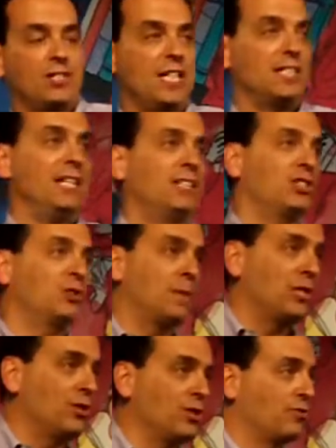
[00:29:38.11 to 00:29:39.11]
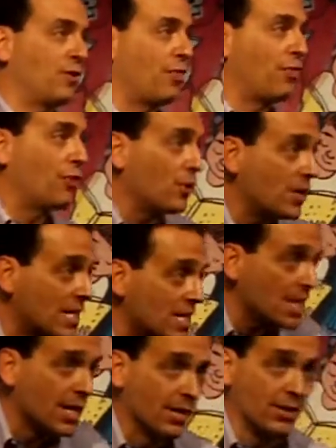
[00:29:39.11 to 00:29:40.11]
technique that's been used for 30
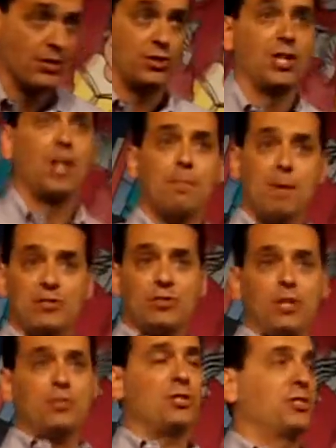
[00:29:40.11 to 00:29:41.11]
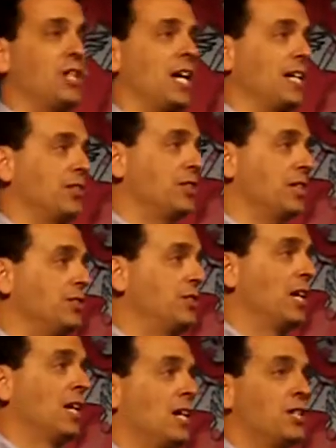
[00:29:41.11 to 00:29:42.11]
years by social scientists
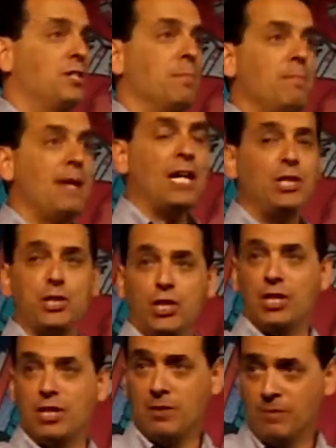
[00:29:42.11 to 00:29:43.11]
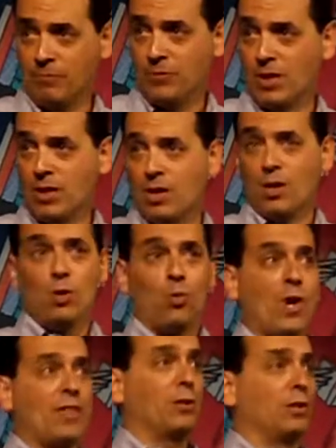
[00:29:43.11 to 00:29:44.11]
to measure
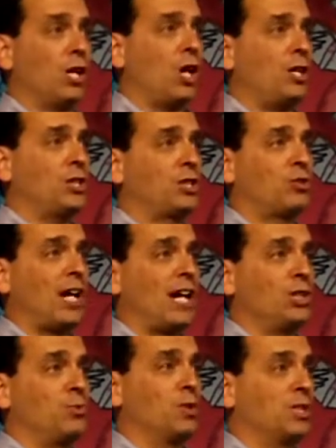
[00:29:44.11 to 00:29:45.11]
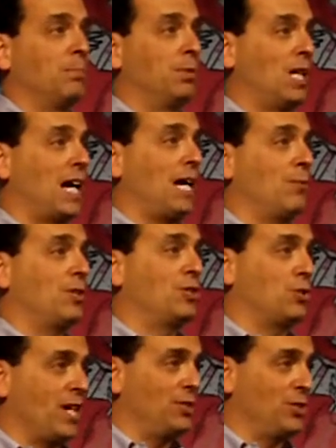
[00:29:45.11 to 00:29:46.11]
whether large crowds will comply with
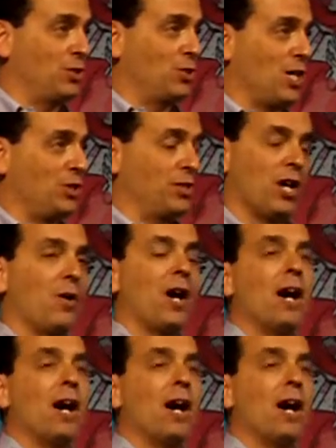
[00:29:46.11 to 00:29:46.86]
strange instructions. No,